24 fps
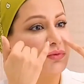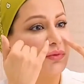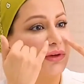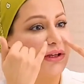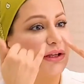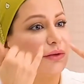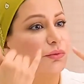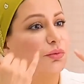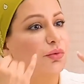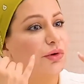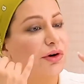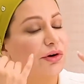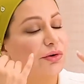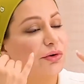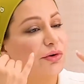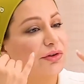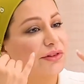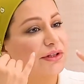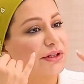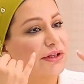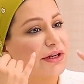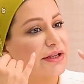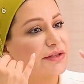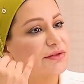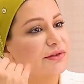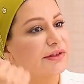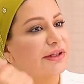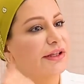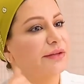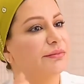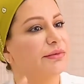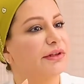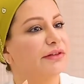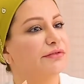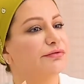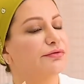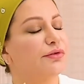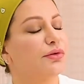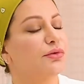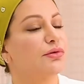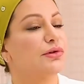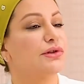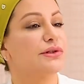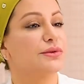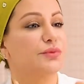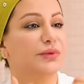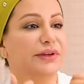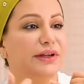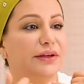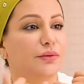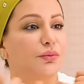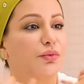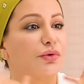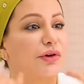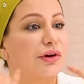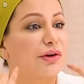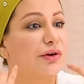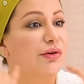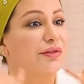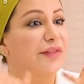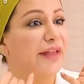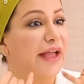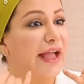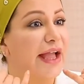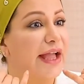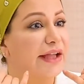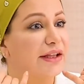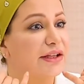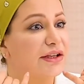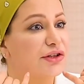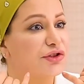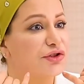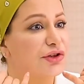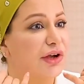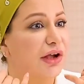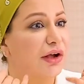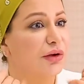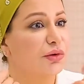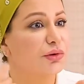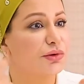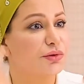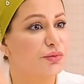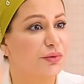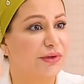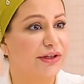we can work on the nasolabial folds, we can work on the hanging jowls,